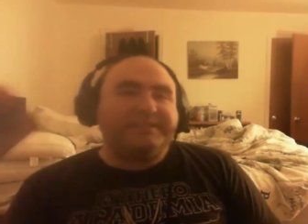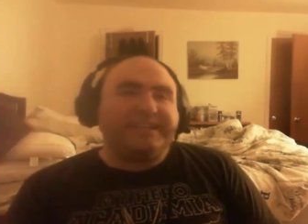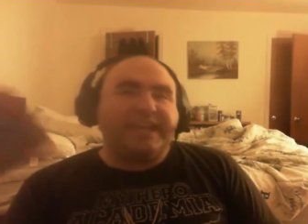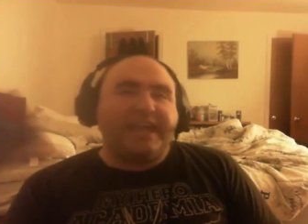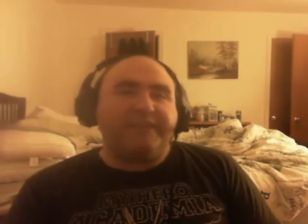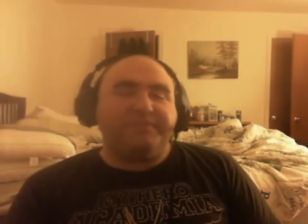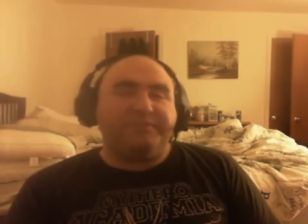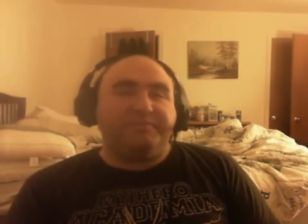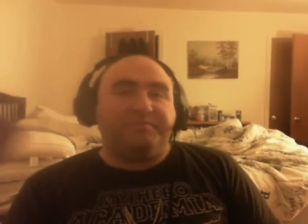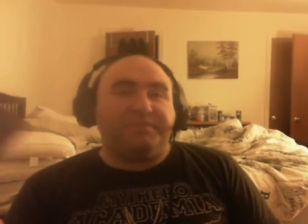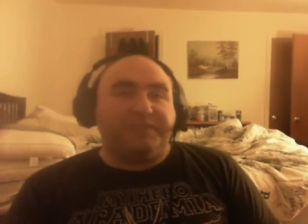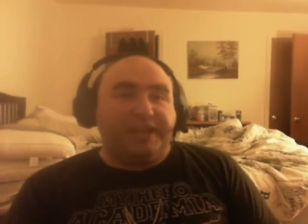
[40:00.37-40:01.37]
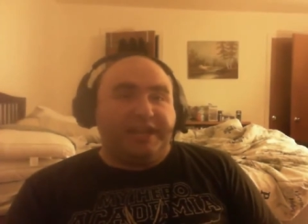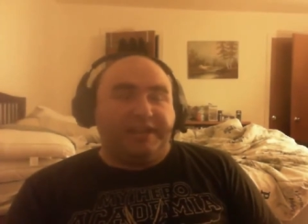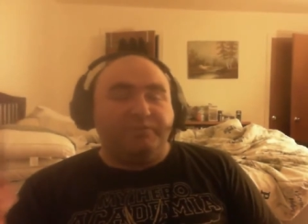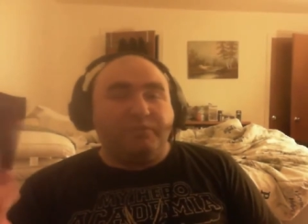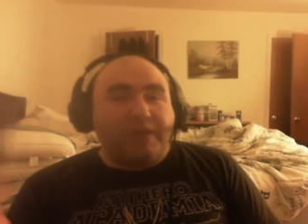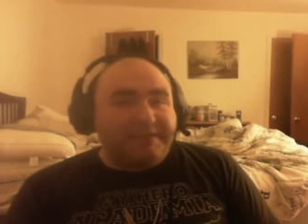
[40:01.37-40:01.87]
Why am I saying envelope
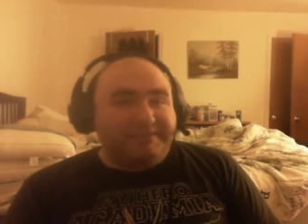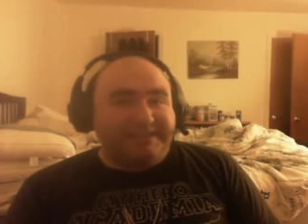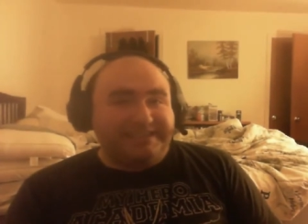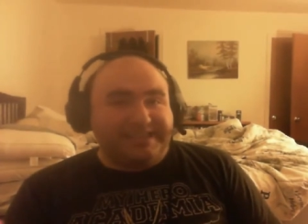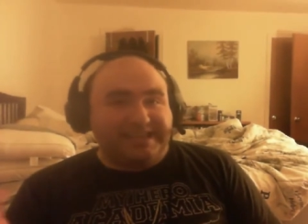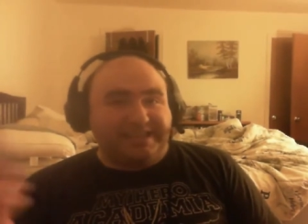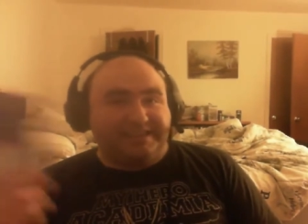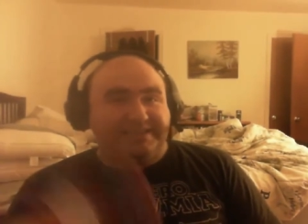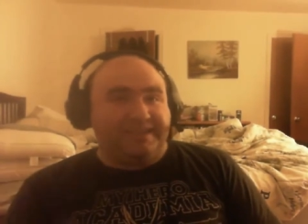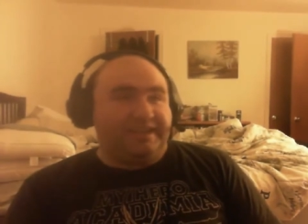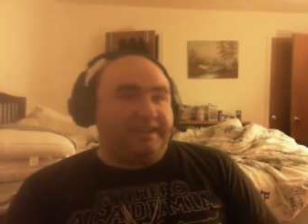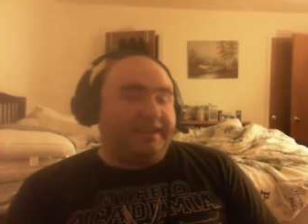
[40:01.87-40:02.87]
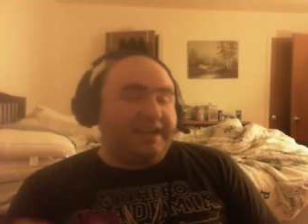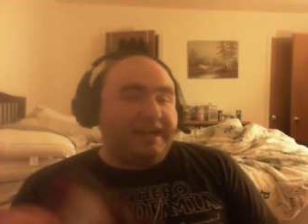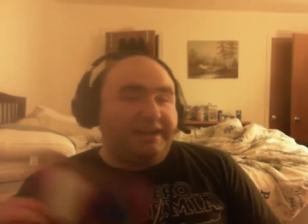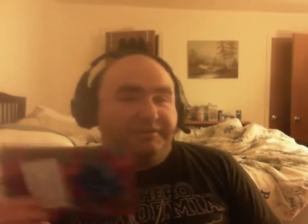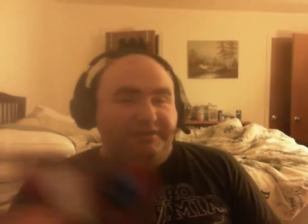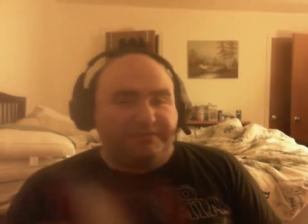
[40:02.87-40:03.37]
thing? Why am I saying thing?
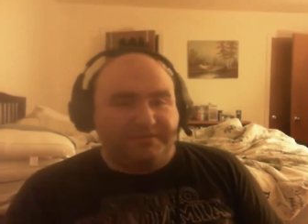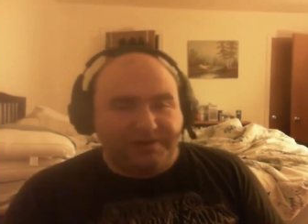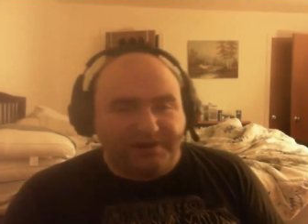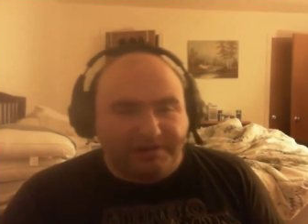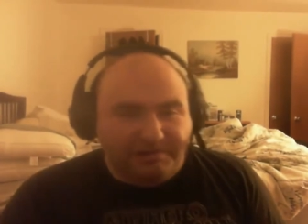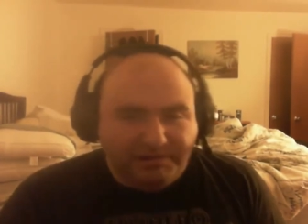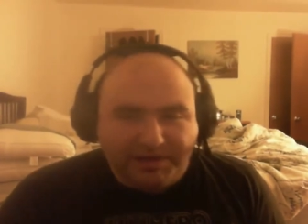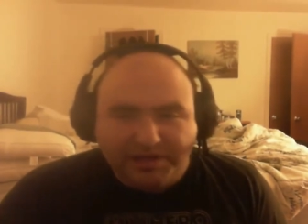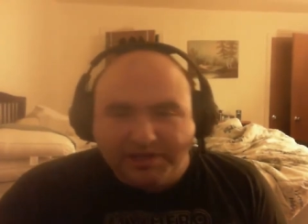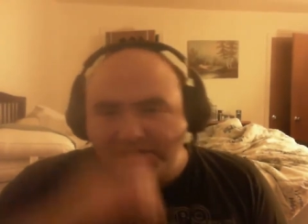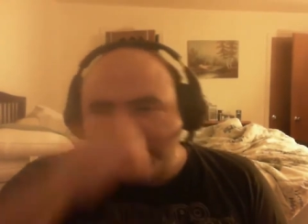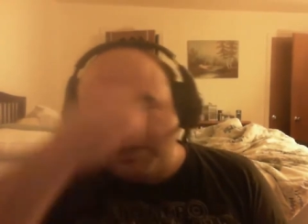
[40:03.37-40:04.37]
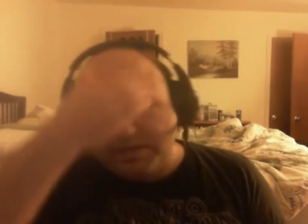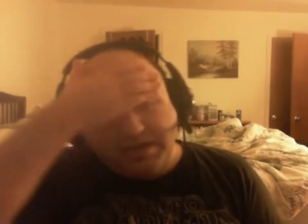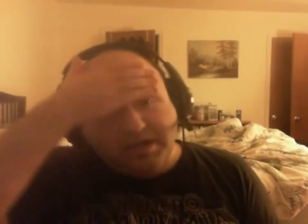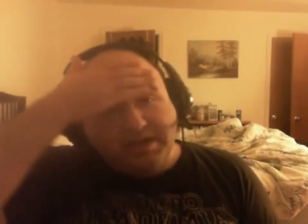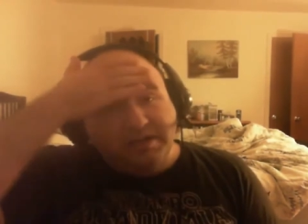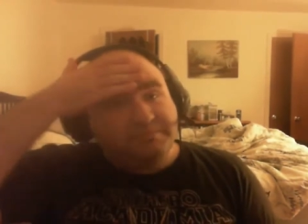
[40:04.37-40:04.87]
I don't even know.
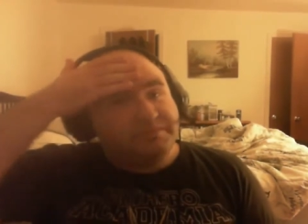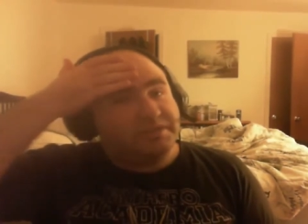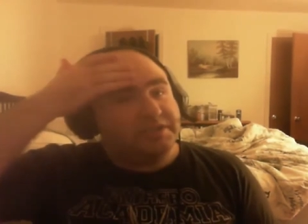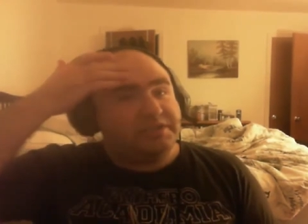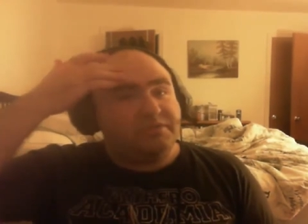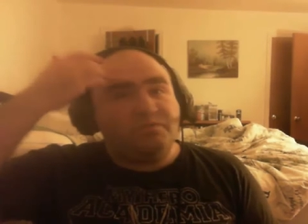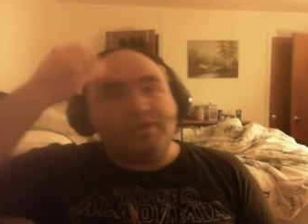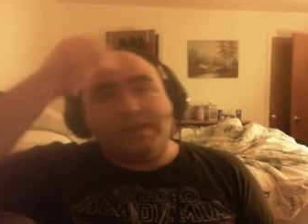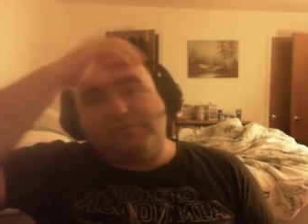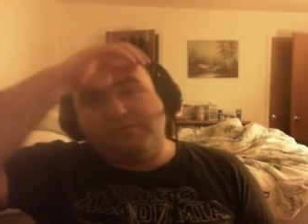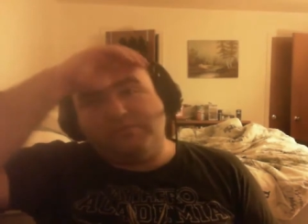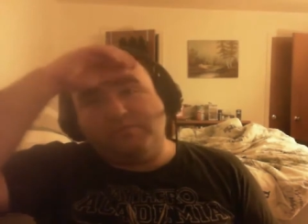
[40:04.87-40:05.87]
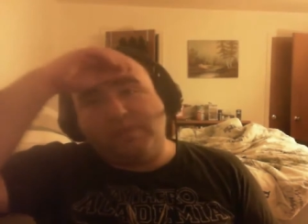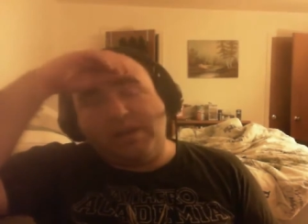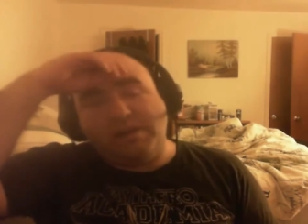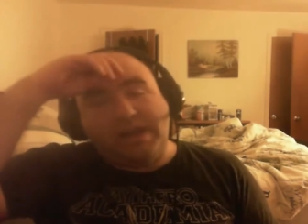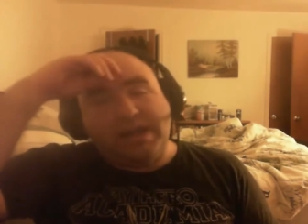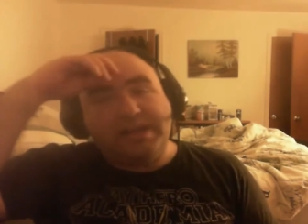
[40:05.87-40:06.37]
I'm just sweating through the
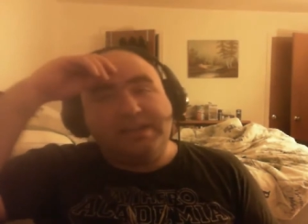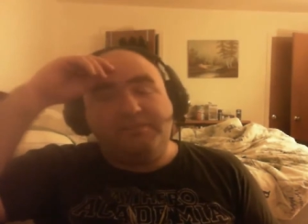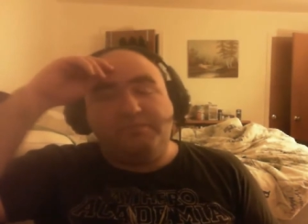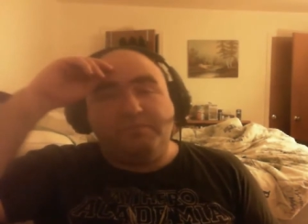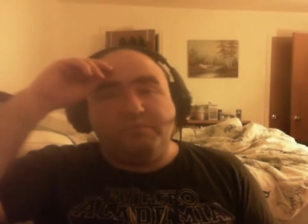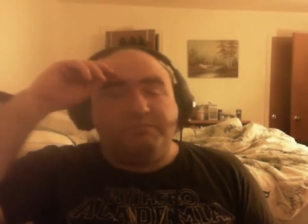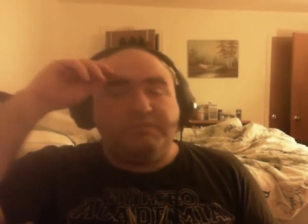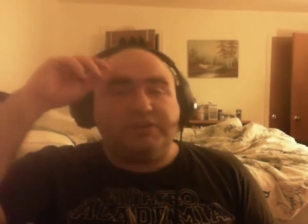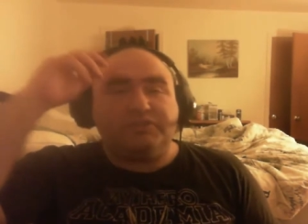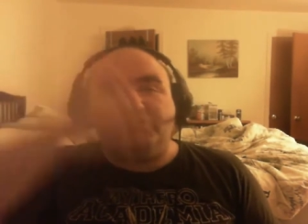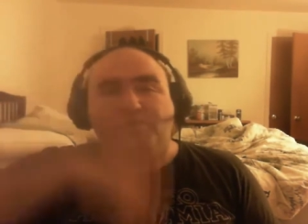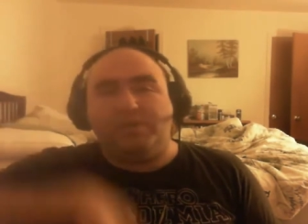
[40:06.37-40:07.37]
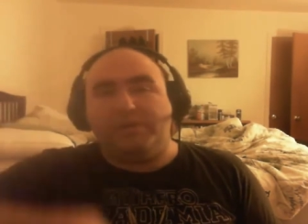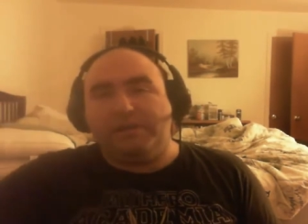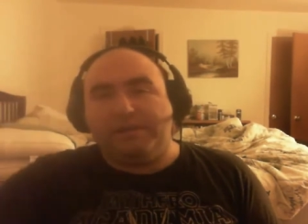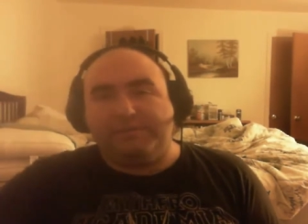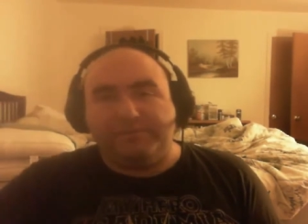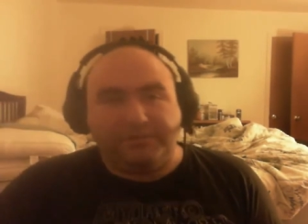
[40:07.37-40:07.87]
wire. I need much
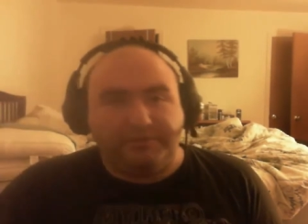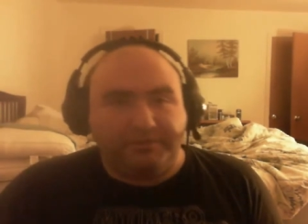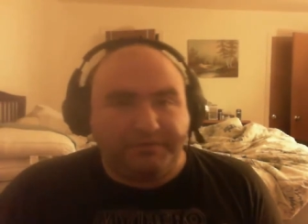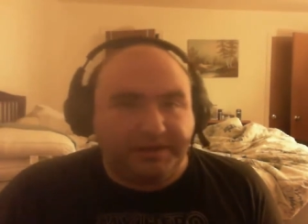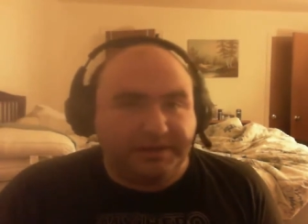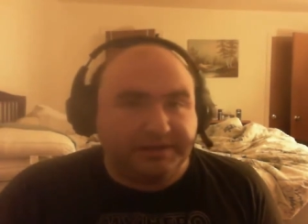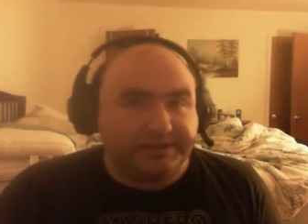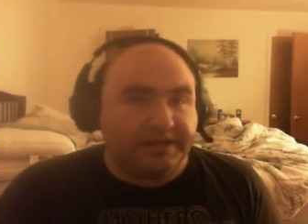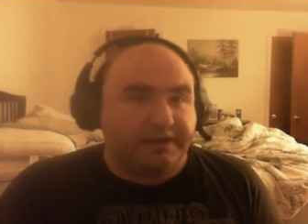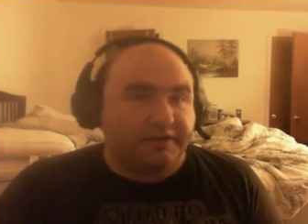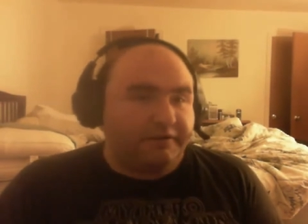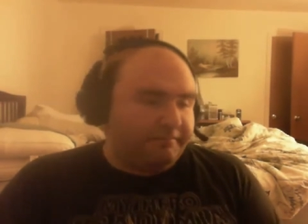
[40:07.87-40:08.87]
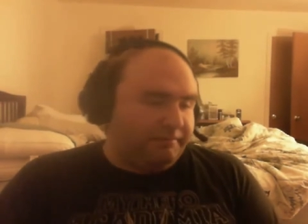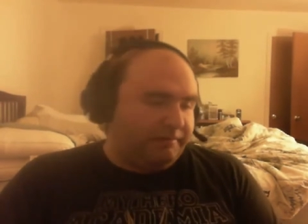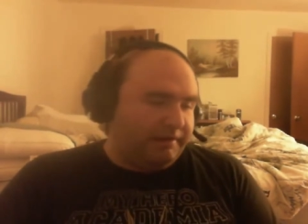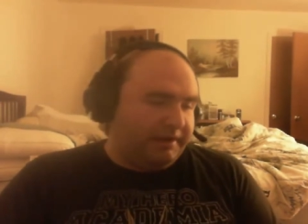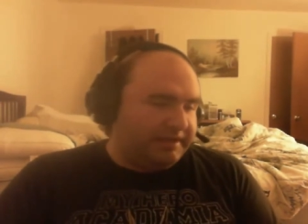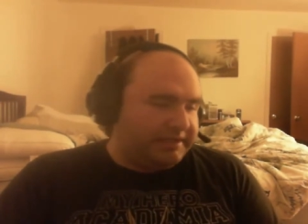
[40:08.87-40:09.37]
water after doing this. Like, oh
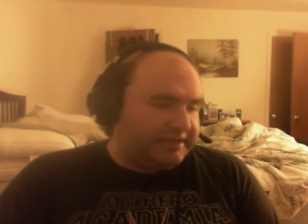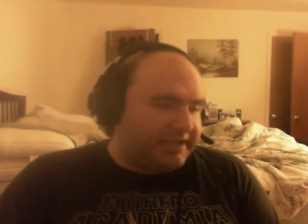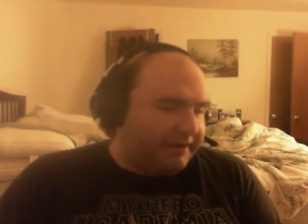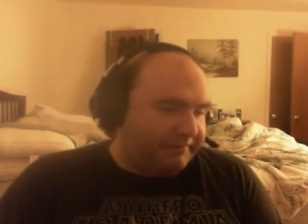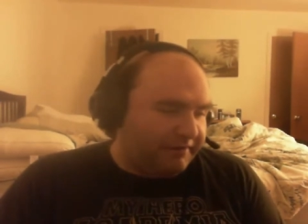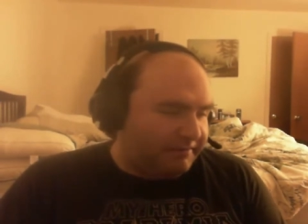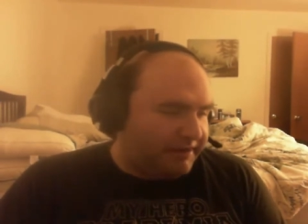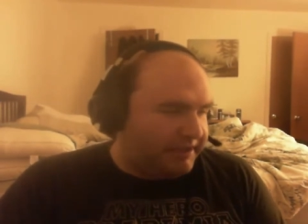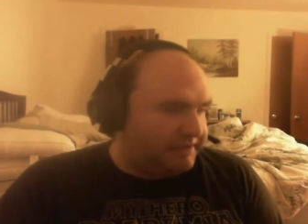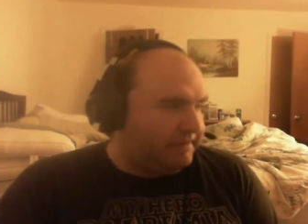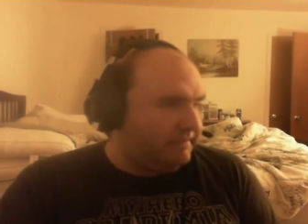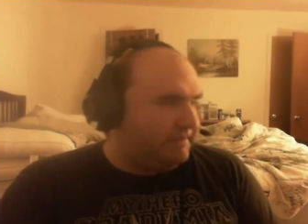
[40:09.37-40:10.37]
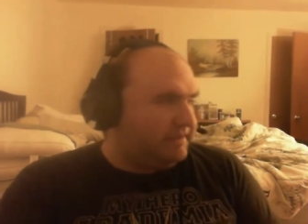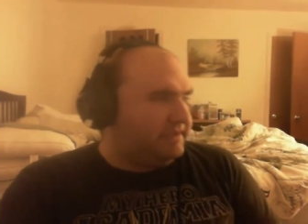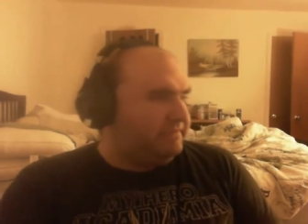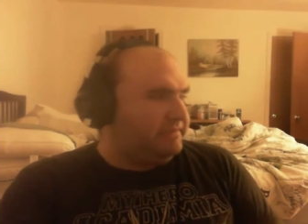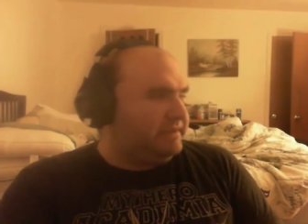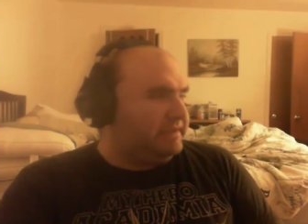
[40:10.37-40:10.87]
boy. This definitely reminds me of the
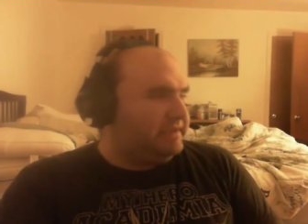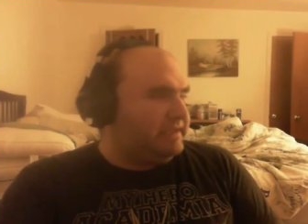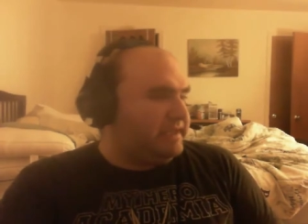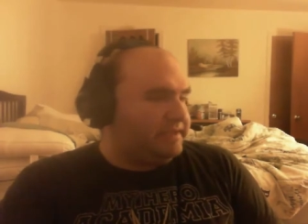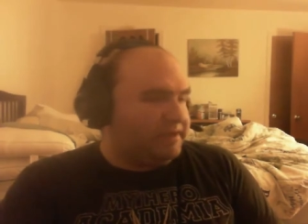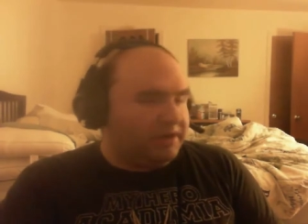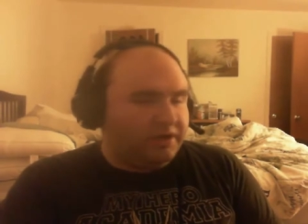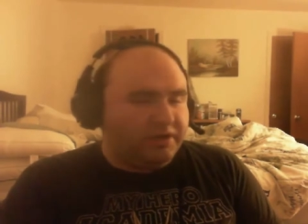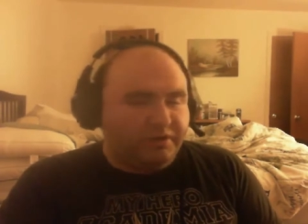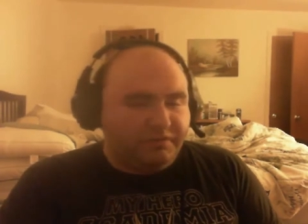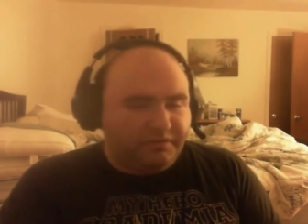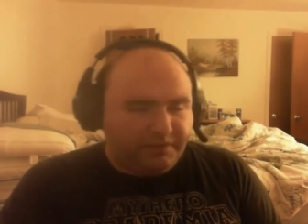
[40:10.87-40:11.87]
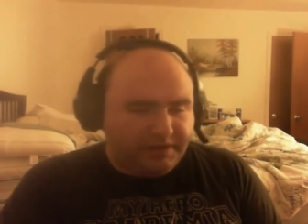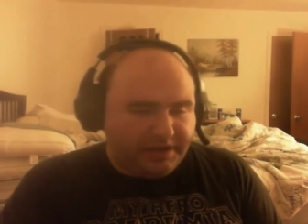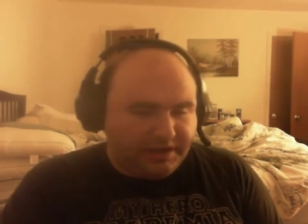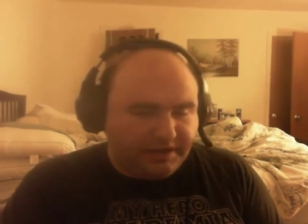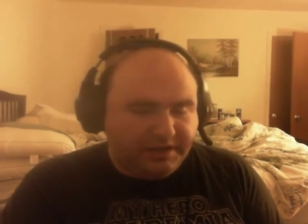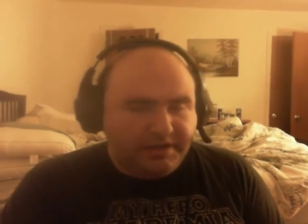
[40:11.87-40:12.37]
Simpsons sets all over
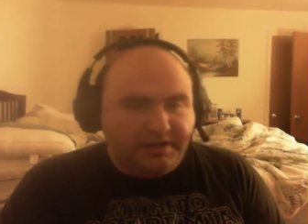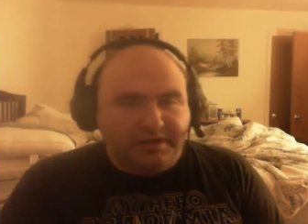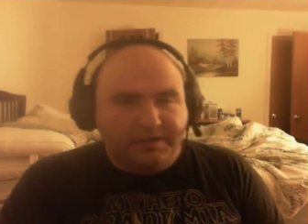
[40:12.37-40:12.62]
again.